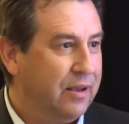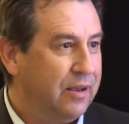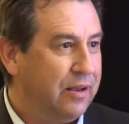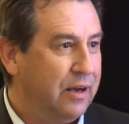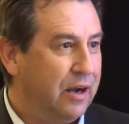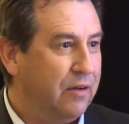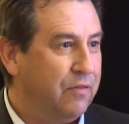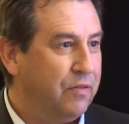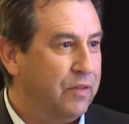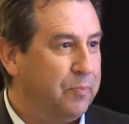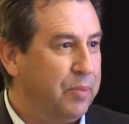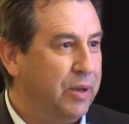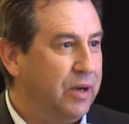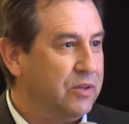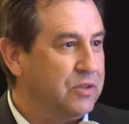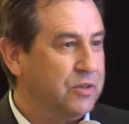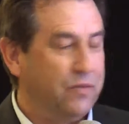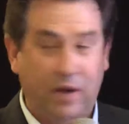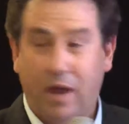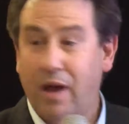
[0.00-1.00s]
The
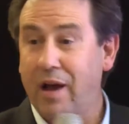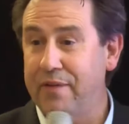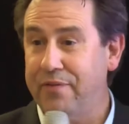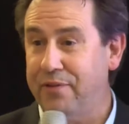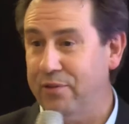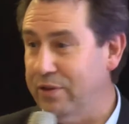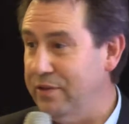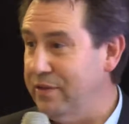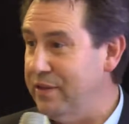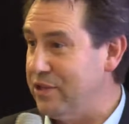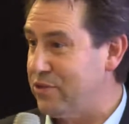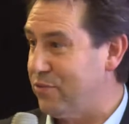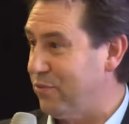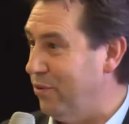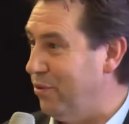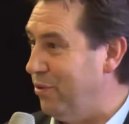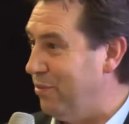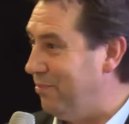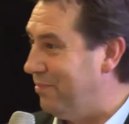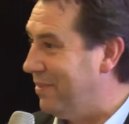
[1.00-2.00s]
pillars of life are in this
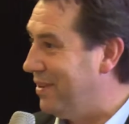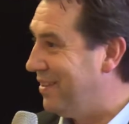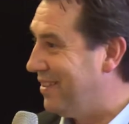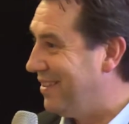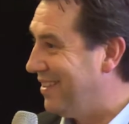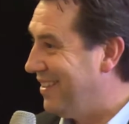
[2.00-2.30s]
room.